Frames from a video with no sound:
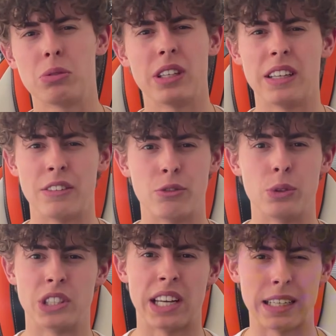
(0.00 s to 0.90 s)
if we
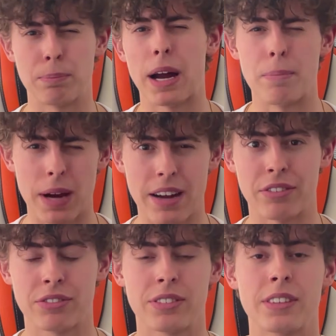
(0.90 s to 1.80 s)
take it by
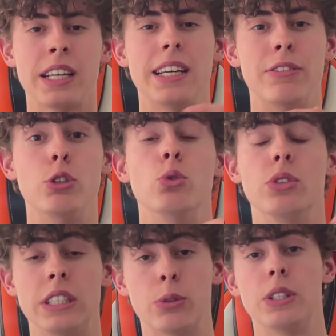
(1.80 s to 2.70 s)
math, if you
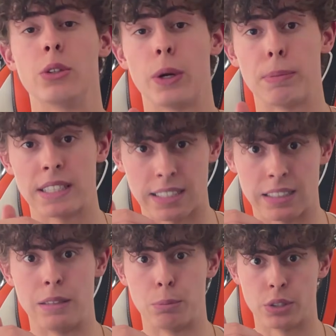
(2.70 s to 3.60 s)
decrease the weight by
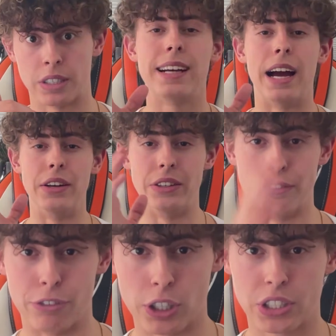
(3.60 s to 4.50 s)
16%. And in the
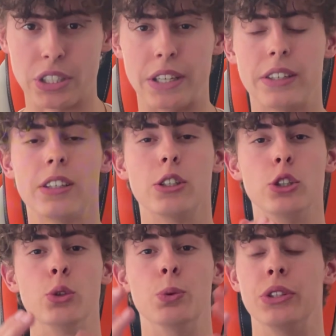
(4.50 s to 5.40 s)
third set,
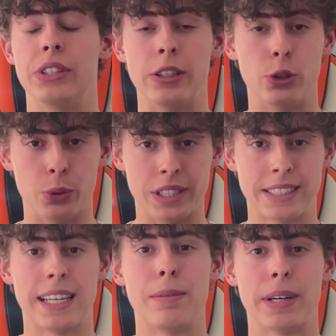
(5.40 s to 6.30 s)
you would then do the
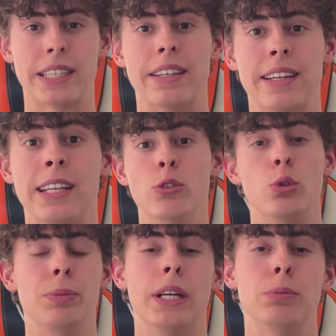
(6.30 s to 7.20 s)
same again, and you
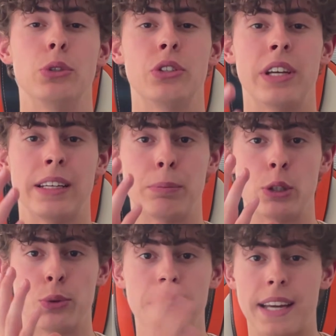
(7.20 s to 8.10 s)
will be able to take
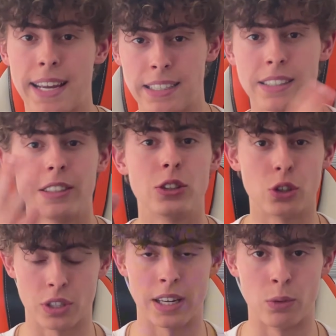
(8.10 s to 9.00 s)
between 8 to
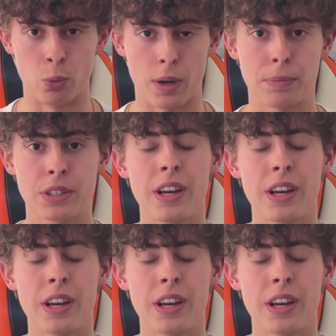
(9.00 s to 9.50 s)
10 reps.